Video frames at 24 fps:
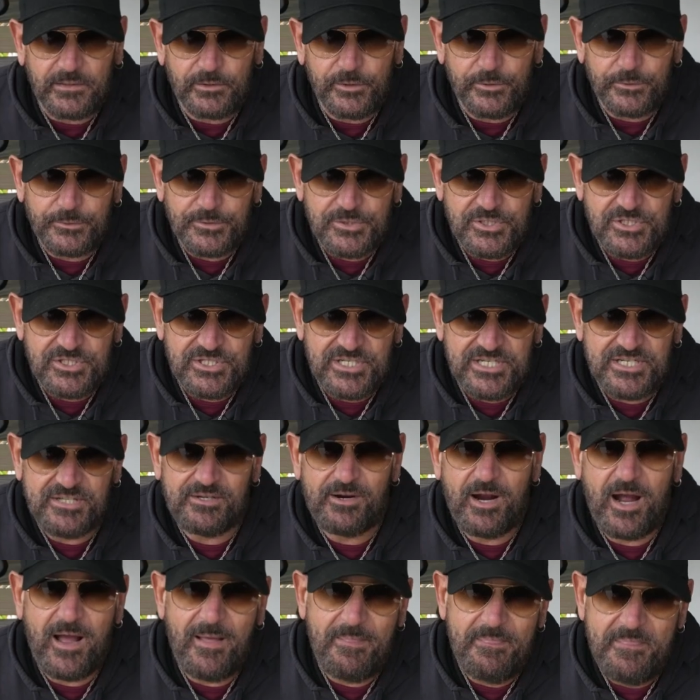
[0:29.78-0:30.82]
a little sear
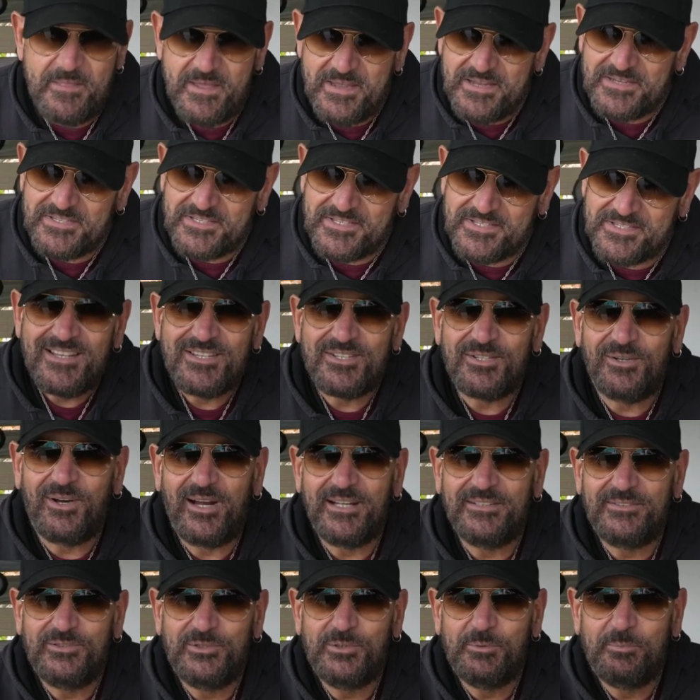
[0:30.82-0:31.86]
on this. So
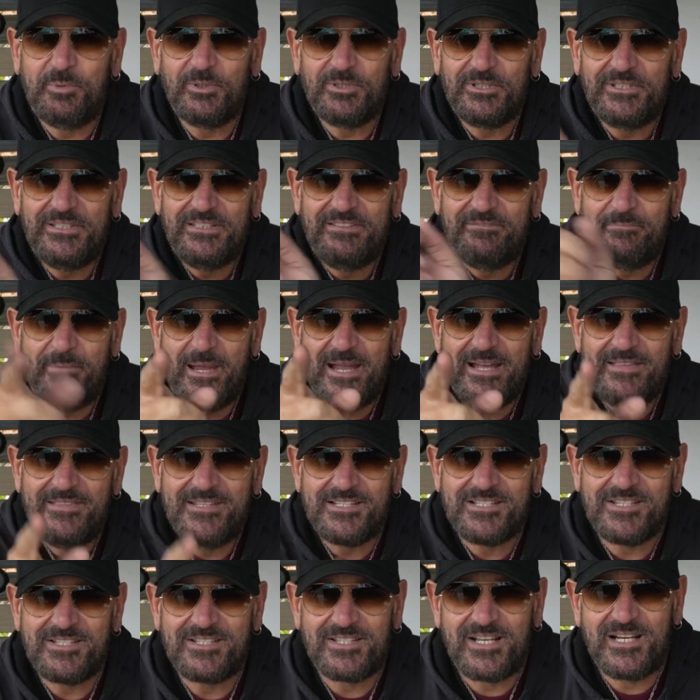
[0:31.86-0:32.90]
I do believe, man,
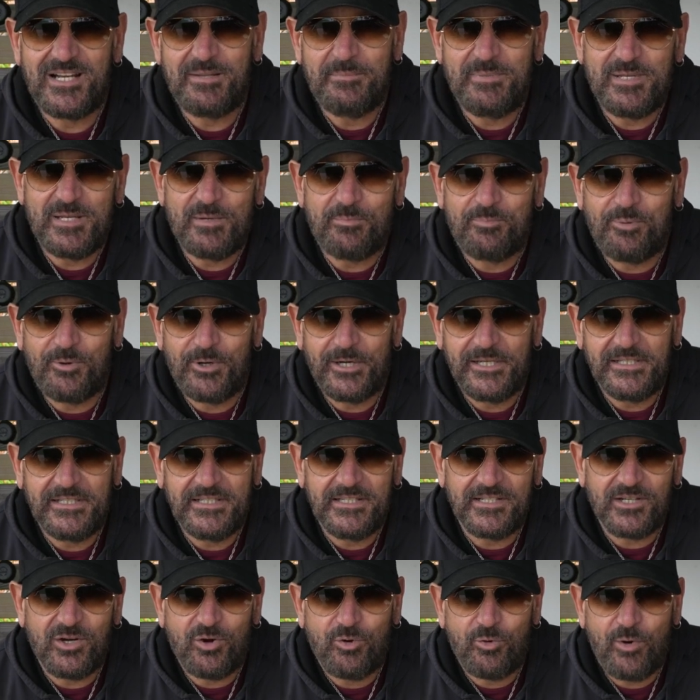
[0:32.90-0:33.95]
this is gonna be a
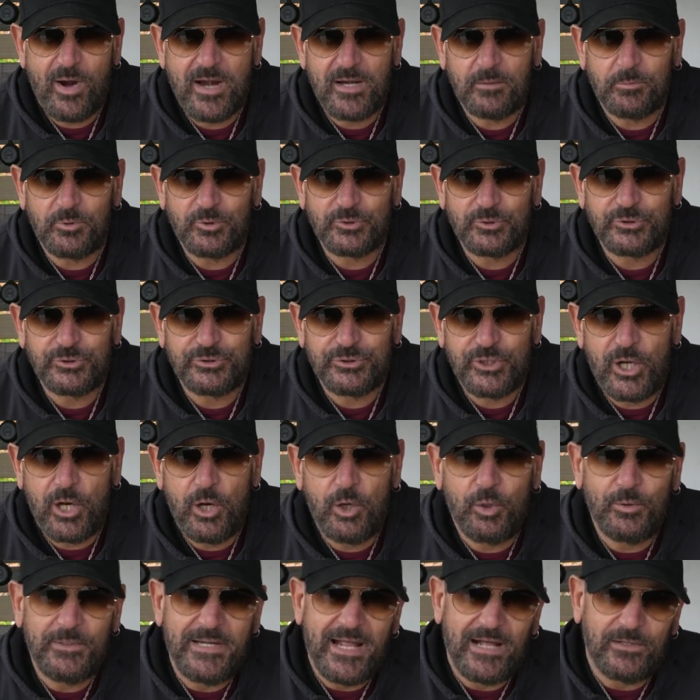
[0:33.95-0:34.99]
pretty incredible
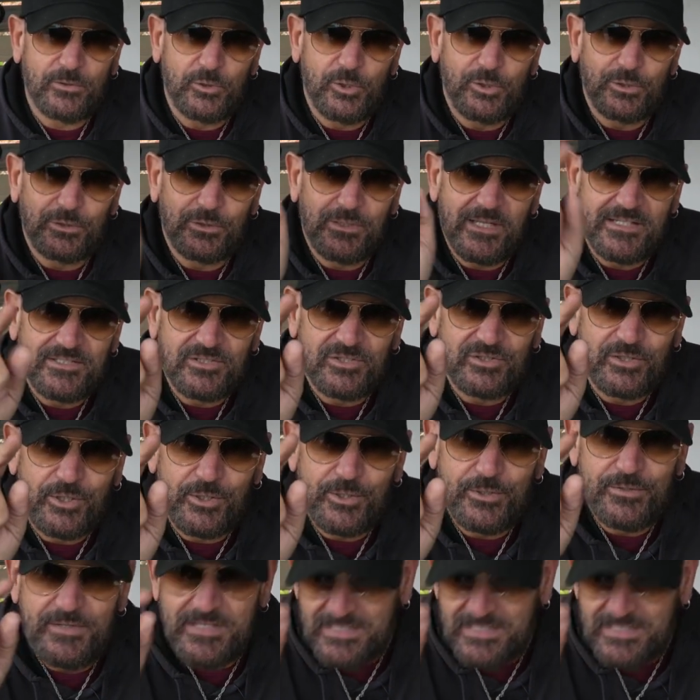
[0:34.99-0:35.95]
show. Now look, let's turn